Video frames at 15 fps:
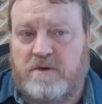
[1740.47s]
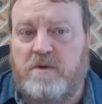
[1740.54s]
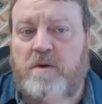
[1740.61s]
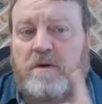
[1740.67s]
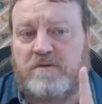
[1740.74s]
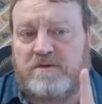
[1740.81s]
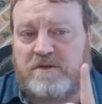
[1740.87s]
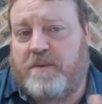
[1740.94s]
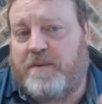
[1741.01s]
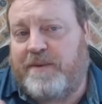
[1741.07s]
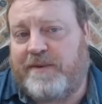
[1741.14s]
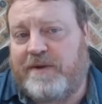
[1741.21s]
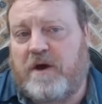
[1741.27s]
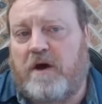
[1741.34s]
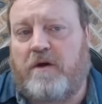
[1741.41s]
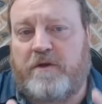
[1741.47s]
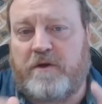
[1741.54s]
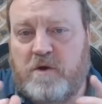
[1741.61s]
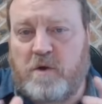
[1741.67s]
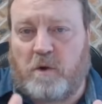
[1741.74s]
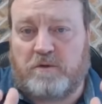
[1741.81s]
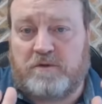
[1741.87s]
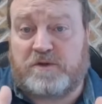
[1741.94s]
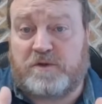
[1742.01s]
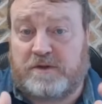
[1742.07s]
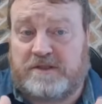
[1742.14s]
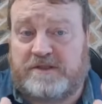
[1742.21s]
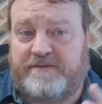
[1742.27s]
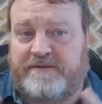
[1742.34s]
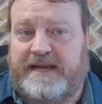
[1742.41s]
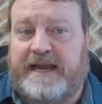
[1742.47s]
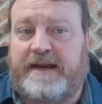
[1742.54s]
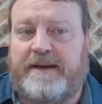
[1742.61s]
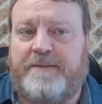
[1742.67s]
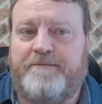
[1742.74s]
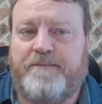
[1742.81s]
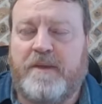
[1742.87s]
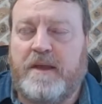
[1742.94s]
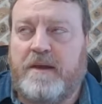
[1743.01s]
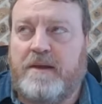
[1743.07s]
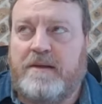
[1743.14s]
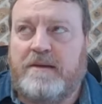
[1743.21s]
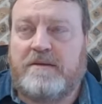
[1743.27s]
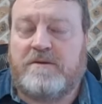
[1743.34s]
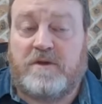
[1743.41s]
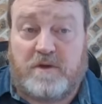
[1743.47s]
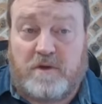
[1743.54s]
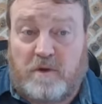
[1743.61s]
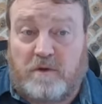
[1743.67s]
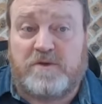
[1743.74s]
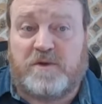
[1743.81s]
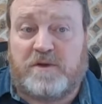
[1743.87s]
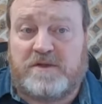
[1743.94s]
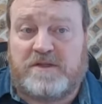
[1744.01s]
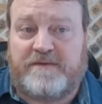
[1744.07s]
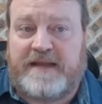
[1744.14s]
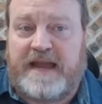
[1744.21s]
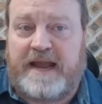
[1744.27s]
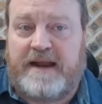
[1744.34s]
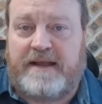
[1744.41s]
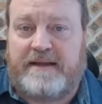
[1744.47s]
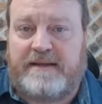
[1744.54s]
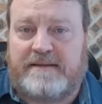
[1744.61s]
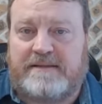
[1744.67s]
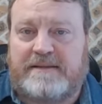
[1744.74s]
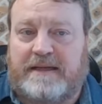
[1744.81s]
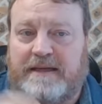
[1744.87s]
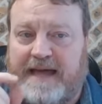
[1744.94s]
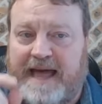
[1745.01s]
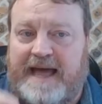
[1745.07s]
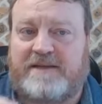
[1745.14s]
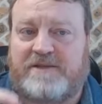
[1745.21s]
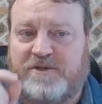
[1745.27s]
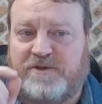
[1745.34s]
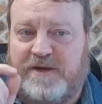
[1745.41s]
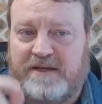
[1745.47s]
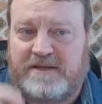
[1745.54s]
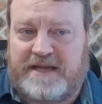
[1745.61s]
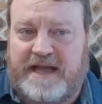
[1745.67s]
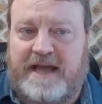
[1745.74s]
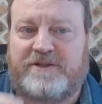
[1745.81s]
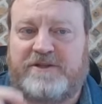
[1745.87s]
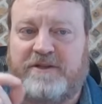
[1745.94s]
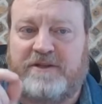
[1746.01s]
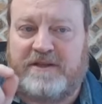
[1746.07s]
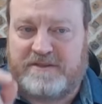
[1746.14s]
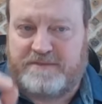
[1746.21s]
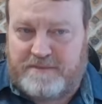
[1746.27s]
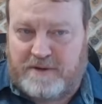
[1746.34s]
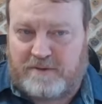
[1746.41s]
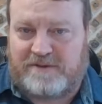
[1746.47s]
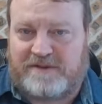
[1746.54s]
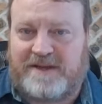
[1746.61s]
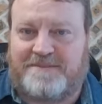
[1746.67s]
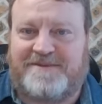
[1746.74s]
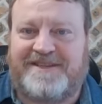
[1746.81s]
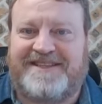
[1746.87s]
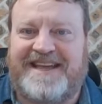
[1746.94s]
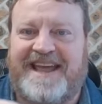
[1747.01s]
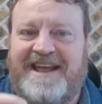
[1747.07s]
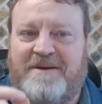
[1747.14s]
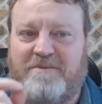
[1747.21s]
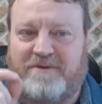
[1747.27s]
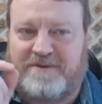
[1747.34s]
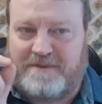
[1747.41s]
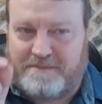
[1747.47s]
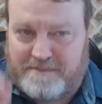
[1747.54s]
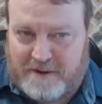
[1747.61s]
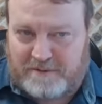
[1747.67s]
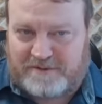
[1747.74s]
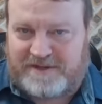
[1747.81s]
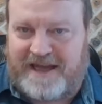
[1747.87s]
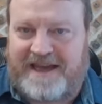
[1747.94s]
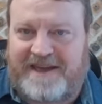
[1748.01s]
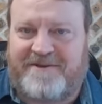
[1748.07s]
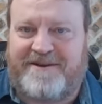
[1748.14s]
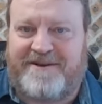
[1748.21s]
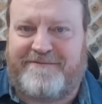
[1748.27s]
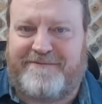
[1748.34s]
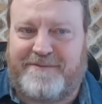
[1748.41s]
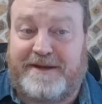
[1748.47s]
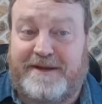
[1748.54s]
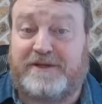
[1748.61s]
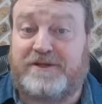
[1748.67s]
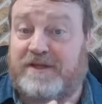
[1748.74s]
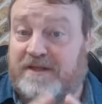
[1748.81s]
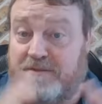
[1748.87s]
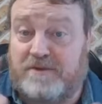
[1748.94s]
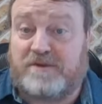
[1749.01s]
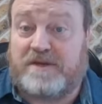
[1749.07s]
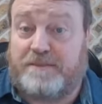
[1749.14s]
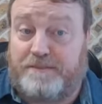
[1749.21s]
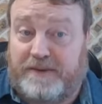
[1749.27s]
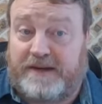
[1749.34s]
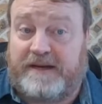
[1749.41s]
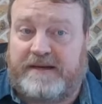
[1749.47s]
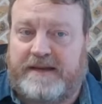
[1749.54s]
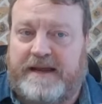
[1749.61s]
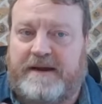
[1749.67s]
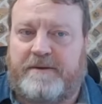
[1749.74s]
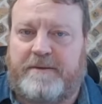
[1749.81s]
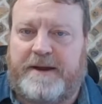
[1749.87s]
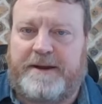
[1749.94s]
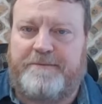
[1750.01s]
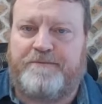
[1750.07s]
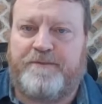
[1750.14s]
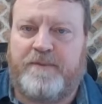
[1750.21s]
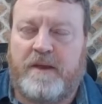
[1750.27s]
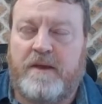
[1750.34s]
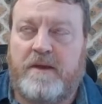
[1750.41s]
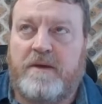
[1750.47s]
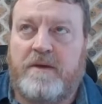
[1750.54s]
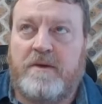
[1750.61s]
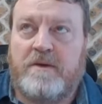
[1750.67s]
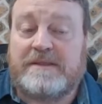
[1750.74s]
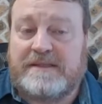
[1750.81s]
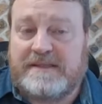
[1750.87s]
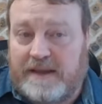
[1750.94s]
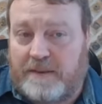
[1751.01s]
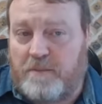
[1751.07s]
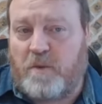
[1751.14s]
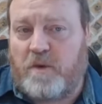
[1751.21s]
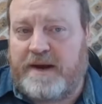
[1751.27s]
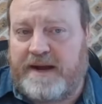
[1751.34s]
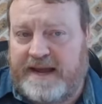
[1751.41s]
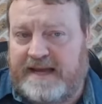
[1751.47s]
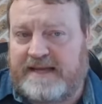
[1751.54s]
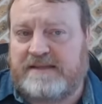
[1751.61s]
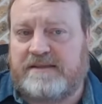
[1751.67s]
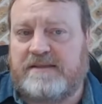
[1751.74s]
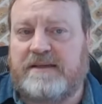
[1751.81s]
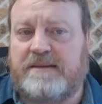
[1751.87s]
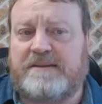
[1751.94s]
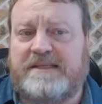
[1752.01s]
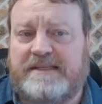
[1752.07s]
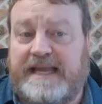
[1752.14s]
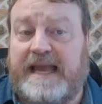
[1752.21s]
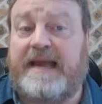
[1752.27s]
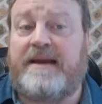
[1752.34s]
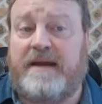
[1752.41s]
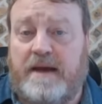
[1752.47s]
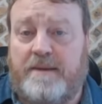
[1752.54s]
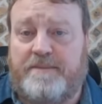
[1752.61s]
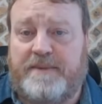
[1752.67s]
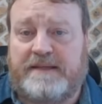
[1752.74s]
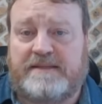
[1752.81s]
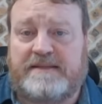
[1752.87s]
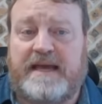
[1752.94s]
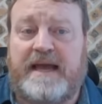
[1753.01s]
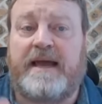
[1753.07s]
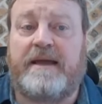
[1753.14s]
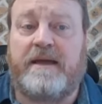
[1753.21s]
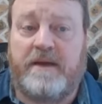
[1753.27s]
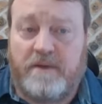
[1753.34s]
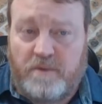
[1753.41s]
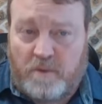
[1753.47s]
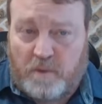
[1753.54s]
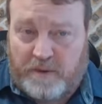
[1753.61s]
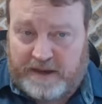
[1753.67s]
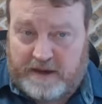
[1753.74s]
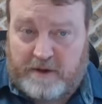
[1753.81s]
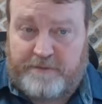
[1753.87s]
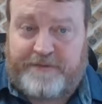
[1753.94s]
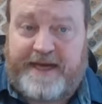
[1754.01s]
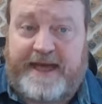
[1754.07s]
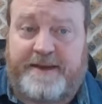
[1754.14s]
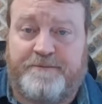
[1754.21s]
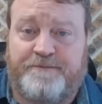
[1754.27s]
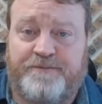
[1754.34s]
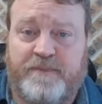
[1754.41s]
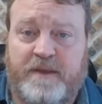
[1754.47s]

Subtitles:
Who owns what we would call the gold source of data? So the gold source of data is the last transaction that's most up to date with the most accurate information, the most complete data, right? Someone has to stand up and say, we own that.